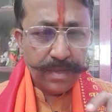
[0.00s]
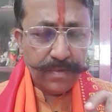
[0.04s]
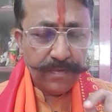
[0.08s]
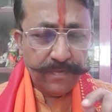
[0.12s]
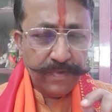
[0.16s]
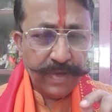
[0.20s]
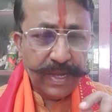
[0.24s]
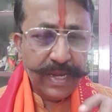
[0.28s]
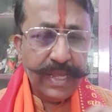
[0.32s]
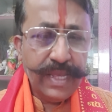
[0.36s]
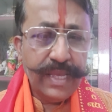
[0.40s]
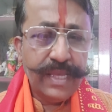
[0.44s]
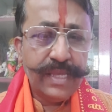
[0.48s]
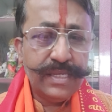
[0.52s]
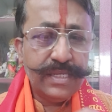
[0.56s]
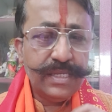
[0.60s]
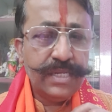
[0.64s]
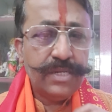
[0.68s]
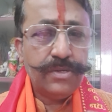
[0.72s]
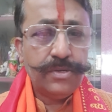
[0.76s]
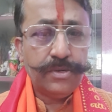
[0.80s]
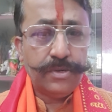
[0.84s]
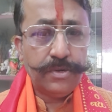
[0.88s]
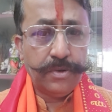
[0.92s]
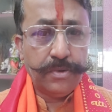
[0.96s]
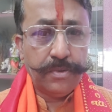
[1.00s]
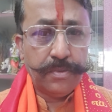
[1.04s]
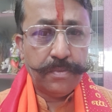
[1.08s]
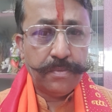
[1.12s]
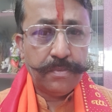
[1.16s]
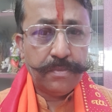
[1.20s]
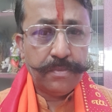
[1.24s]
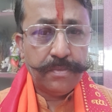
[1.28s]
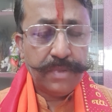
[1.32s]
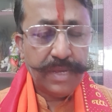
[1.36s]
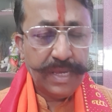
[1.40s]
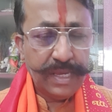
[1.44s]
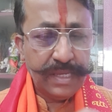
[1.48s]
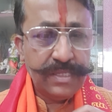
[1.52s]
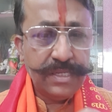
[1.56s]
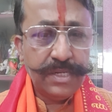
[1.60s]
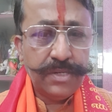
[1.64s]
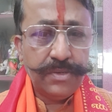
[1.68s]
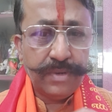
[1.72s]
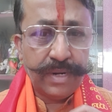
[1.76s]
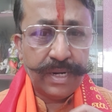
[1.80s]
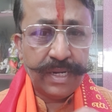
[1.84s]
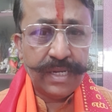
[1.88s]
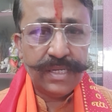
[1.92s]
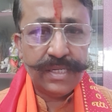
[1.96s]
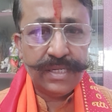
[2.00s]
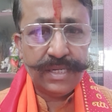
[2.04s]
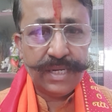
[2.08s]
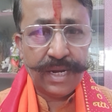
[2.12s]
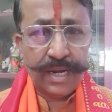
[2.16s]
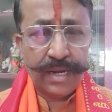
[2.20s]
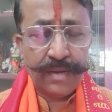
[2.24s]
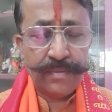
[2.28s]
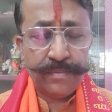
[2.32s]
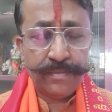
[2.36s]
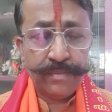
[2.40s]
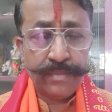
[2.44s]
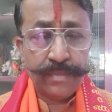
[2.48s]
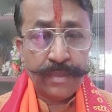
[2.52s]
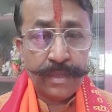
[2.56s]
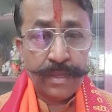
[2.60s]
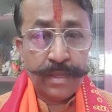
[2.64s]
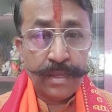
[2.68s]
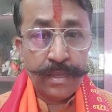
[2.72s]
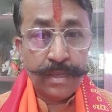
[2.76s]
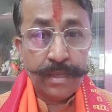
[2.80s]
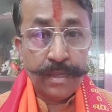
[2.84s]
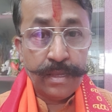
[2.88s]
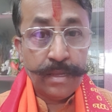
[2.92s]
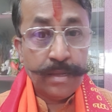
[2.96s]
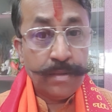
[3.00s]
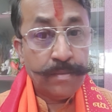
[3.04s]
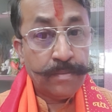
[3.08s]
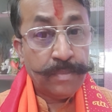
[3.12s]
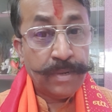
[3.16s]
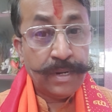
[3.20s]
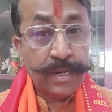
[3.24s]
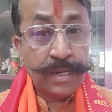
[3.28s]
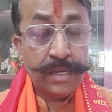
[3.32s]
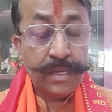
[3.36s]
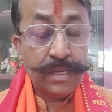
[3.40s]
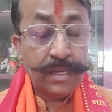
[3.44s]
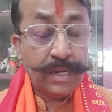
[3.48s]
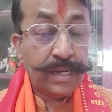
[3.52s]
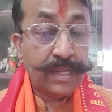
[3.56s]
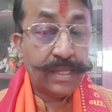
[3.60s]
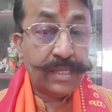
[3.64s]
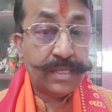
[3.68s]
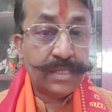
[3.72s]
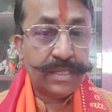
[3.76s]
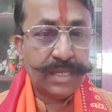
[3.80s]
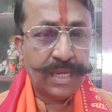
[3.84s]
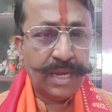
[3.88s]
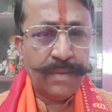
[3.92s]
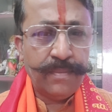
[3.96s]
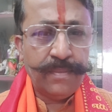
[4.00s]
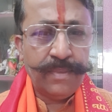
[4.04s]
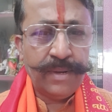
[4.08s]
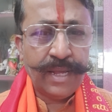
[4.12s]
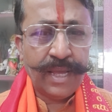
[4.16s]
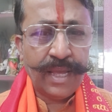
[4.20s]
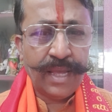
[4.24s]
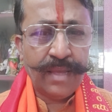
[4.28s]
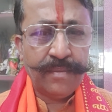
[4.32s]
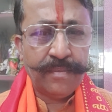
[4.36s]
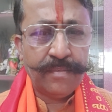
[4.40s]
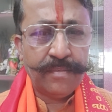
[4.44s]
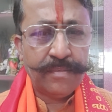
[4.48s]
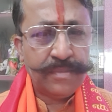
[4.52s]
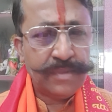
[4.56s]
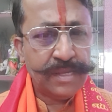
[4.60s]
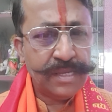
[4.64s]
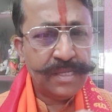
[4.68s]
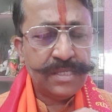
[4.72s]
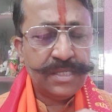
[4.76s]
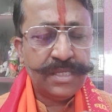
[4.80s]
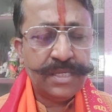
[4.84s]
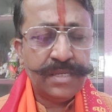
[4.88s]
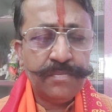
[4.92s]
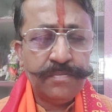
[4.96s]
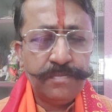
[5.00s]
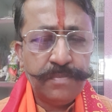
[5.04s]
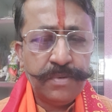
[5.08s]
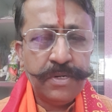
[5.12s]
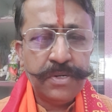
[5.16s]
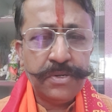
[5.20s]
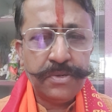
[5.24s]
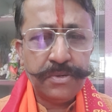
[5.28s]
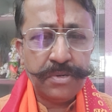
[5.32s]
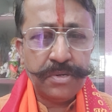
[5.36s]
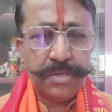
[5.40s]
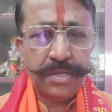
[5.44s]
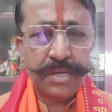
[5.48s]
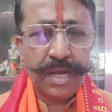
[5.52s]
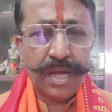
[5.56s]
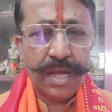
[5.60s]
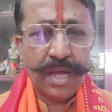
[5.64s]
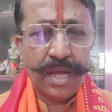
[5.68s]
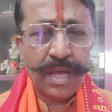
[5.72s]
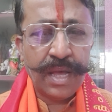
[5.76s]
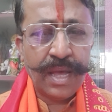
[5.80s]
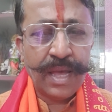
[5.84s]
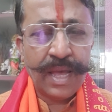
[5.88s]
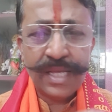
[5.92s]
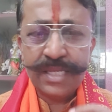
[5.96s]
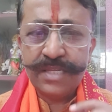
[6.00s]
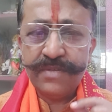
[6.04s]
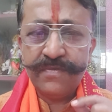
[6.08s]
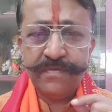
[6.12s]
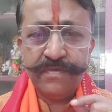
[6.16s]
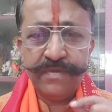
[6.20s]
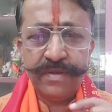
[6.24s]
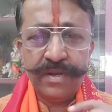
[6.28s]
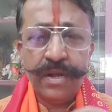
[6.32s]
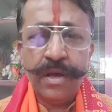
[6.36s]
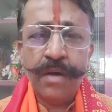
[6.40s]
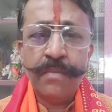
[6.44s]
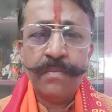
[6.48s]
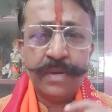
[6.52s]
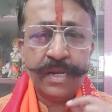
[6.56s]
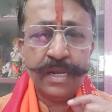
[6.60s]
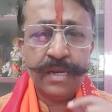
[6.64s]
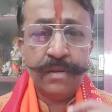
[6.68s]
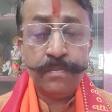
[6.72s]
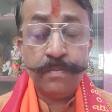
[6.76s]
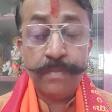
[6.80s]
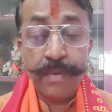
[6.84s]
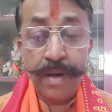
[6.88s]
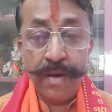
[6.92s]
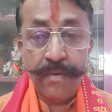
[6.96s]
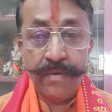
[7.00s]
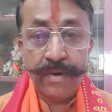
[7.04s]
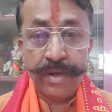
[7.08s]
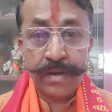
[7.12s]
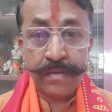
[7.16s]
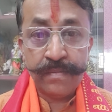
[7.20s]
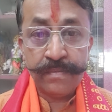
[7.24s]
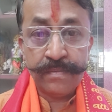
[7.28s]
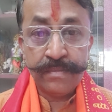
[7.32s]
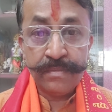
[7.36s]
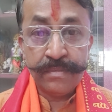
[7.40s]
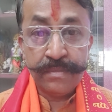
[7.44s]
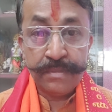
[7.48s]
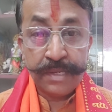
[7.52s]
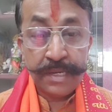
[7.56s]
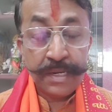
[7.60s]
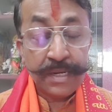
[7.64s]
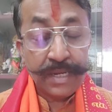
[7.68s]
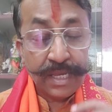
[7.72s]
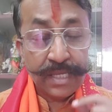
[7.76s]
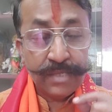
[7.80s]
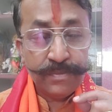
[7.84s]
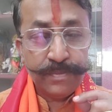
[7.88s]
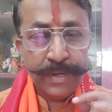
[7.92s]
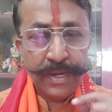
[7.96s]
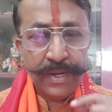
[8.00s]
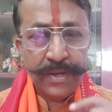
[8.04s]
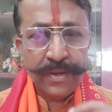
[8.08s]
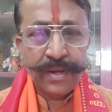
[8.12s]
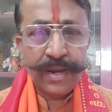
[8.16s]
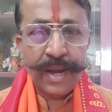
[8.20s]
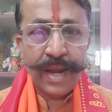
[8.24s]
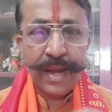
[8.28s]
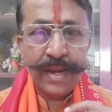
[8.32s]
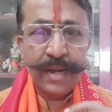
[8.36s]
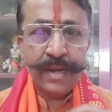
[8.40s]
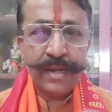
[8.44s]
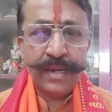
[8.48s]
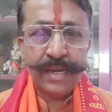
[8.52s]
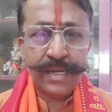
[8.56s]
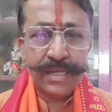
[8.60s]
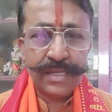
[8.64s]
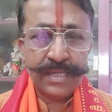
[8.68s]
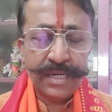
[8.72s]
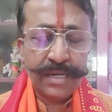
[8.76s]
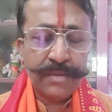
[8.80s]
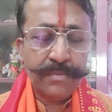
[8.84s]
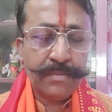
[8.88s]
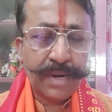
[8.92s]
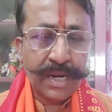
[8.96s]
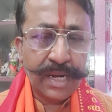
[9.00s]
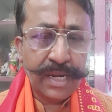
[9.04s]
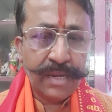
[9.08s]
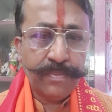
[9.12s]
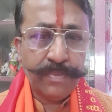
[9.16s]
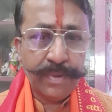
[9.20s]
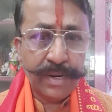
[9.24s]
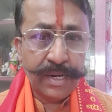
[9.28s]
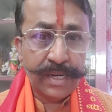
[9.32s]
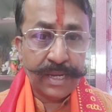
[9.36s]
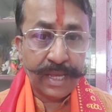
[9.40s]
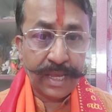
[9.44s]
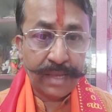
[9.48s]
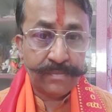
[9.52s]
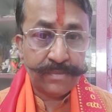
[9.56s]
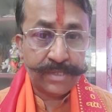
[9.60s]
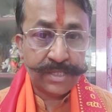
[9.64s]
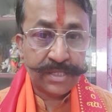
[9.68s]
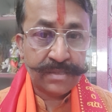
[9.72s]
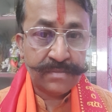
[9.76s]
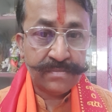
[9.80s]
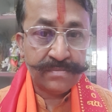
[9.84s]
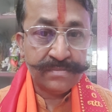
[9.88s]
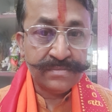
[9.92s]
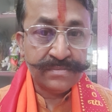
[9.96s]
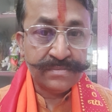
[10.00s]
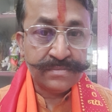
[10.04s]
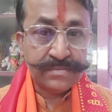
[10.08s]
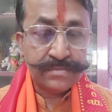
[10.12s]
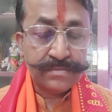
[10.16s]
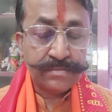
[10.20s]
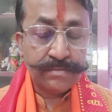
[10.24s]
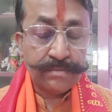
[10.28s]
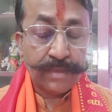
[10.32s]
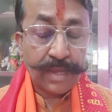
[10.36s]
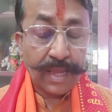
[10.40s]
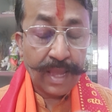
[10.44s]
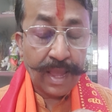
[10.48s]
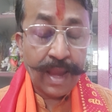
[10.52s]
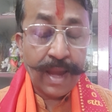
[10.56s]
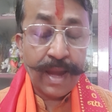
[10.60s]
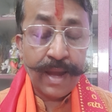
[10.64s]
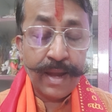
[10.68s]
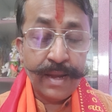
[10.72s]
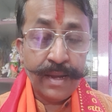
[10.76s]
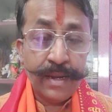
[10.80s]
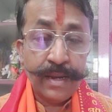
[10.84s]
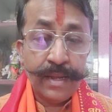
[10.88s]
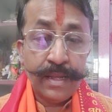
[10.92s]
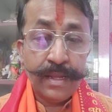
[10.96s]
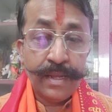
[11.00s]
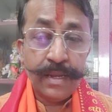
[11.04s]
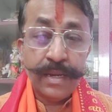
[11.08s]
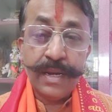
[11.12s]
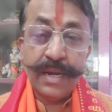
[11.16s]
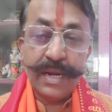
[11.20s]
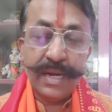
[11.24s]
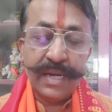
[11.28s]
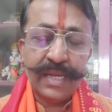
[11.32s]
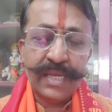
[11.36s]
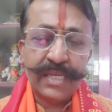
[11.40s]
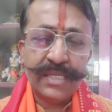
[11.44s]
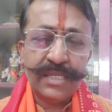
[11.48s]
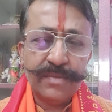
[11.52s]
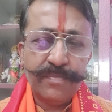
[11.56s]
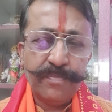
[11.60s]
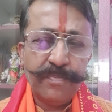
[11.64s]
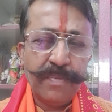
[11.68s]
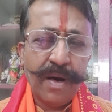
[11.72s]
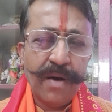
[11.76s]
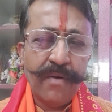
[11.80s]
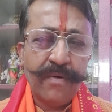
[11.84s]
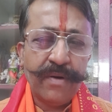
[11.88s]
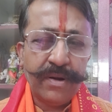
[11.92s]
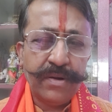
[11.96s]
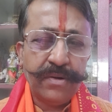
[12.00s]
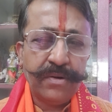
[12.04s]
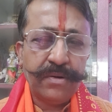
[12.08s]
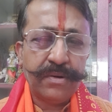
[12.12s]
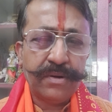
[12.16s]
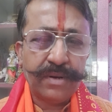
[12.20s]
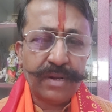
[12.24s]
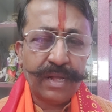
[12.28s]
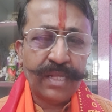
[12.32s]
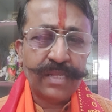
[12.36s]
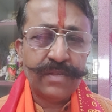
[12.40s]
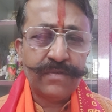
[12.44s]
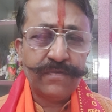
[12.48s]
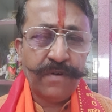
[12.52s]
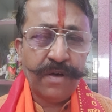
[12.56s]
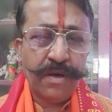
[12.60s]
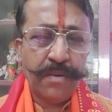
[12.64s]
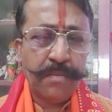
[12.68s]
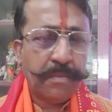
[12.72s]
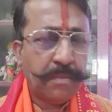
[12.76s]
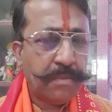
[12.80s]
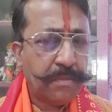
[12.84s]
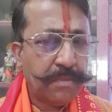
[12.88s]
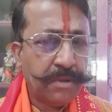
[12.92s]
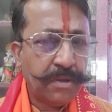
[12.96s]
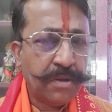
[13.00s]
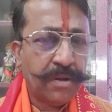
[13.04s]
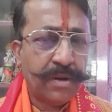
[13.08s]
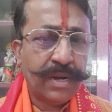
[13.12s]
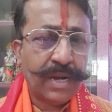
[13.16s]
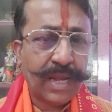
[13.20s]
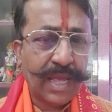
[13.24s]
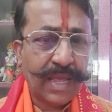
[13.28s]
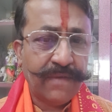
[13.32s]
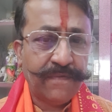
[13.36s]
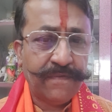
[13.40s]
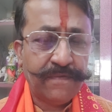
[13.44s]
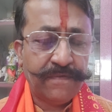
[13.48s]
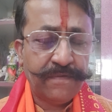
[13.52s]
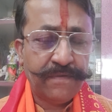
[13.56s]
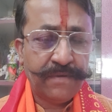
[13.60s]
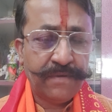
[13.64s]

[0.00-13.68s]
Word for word: very easy to do, easy to understand. But at the same time, this simple totka has phenomenal power. It has been tried and tested multiple times. And it has the power to transform your life.